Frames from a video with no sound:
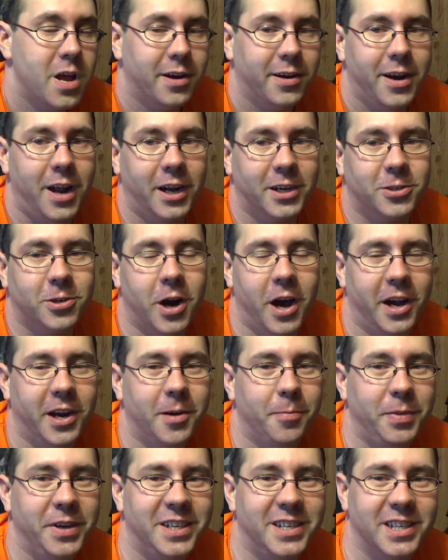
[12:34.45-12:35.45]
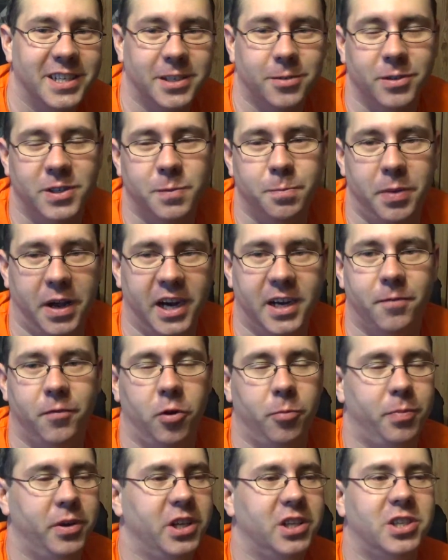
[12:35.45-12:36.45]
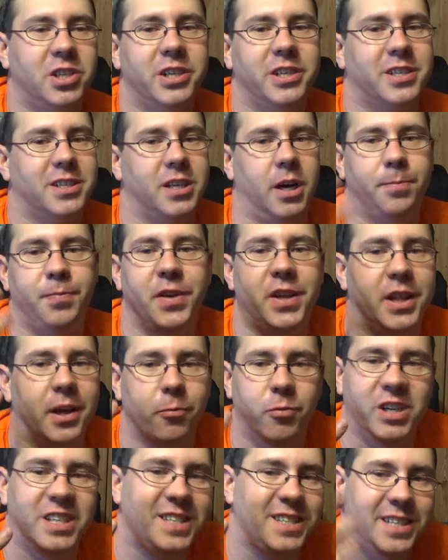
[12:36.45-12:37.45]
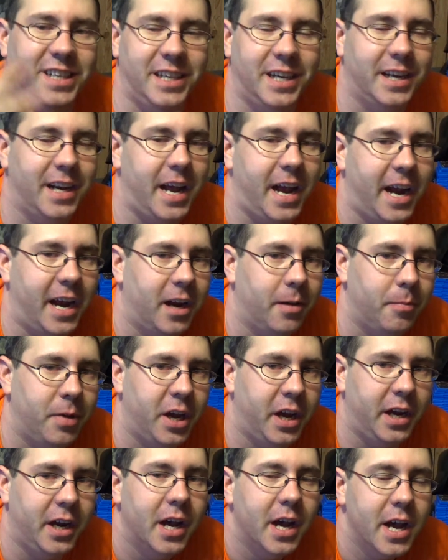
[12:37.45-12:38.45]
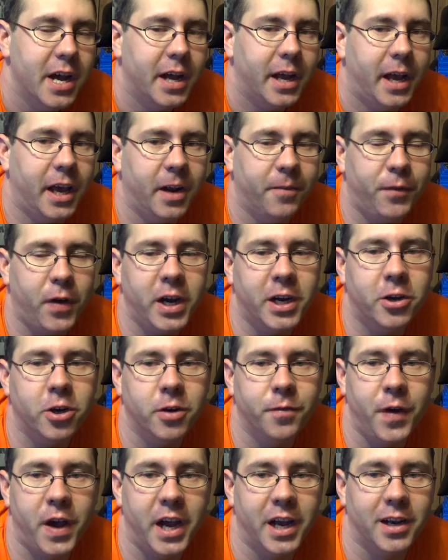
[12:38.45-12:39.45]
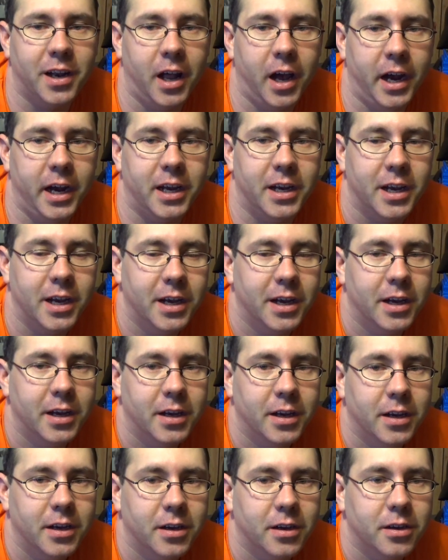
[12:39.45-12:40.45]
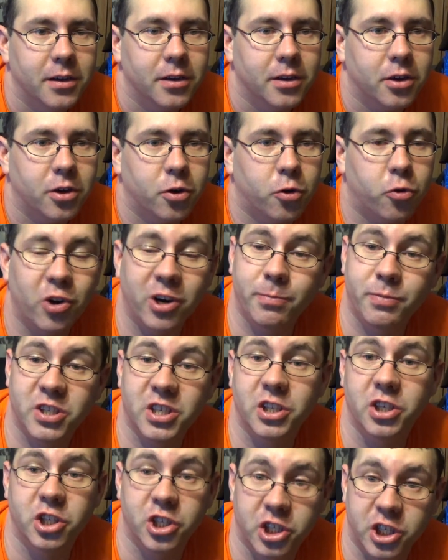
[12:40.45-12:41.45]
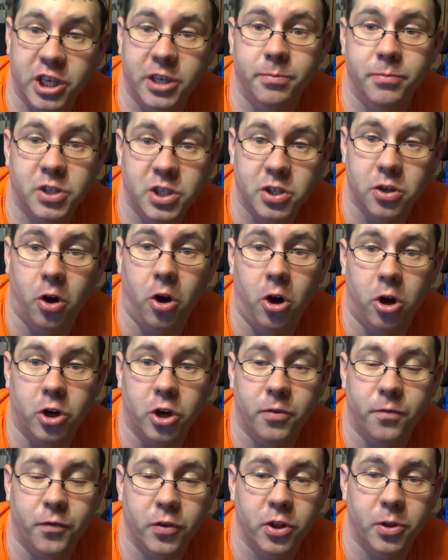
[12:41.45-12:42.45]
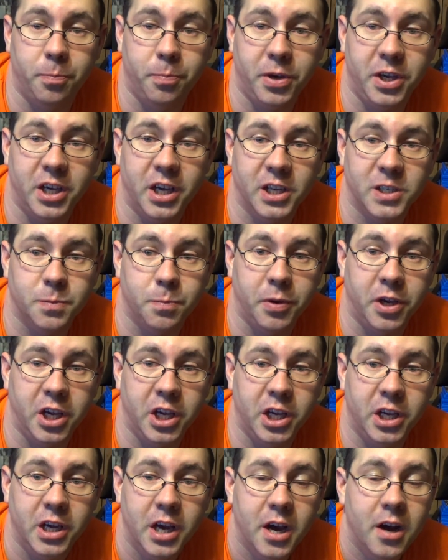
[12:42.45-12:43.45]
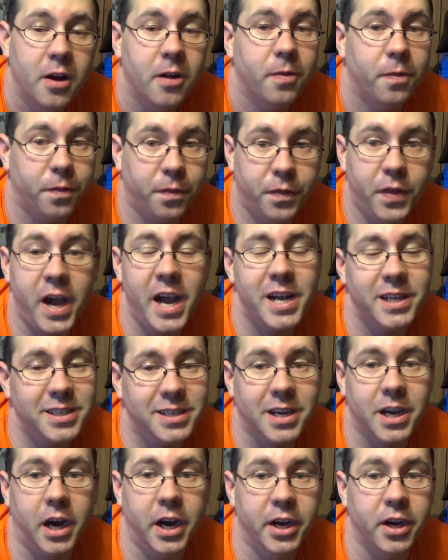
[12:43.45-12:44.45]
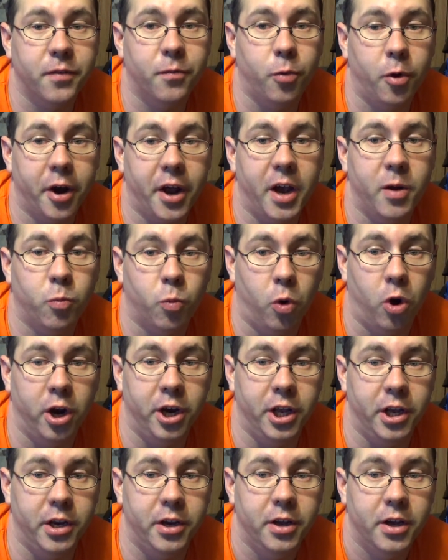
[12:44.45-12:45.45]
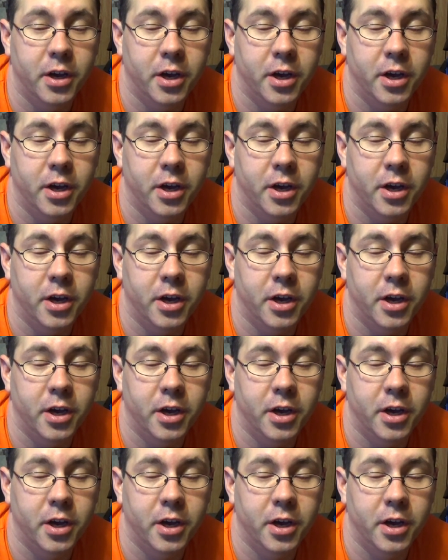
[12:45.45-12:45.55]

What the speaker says: Not trying to be disrespectful, but it's just something that we see in anime. And if I could have had like Crimson Gem Saga for the PSP, that's kind of what I wanted